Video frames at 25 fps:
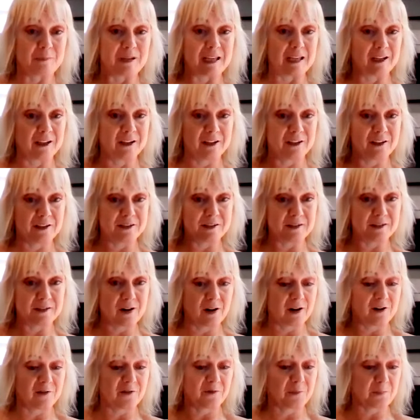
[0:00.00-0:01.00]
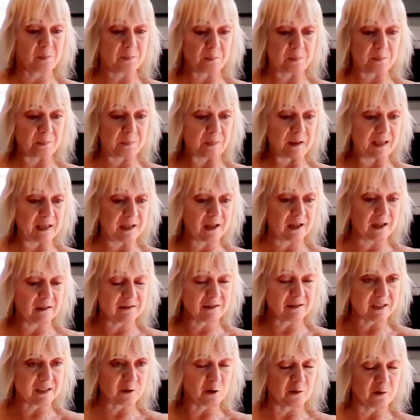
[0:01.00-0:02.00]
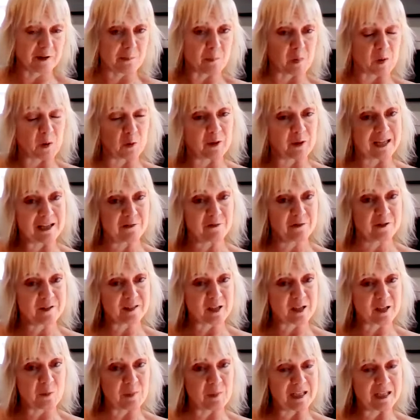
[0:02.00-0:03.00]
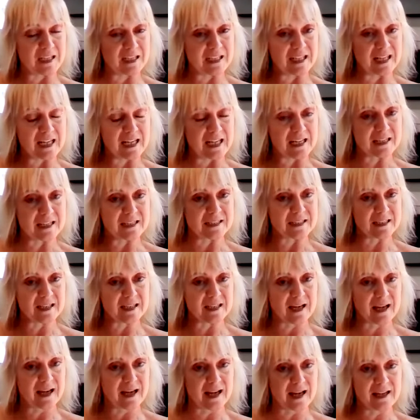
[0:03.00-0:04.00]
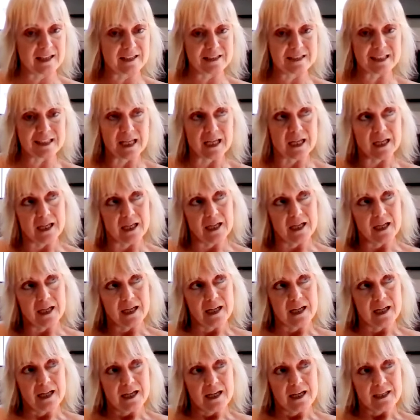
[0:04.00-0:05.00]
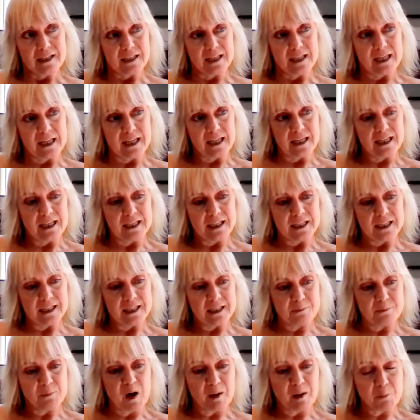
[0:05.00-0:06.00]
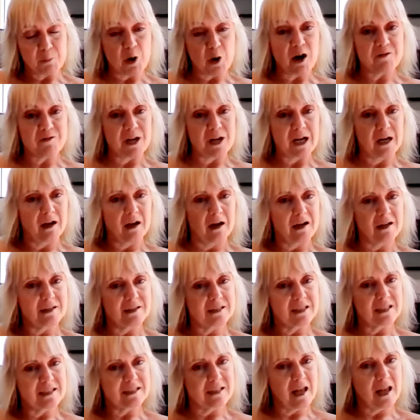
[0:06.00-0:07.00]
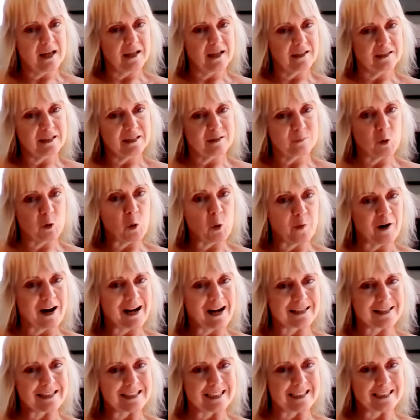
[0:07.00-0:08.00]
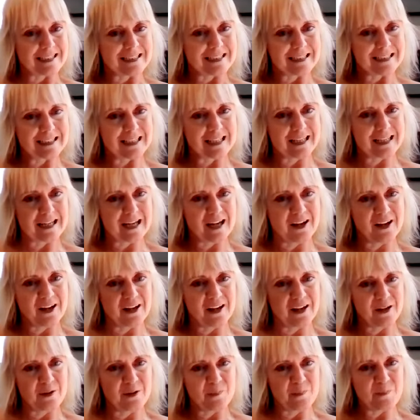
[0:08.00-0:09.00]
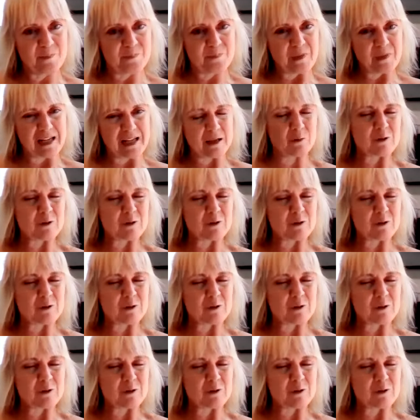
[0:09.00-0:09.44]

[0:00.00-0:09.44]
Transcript: because I've been a sort of employee for so many years, and my private clients is like a small practice. I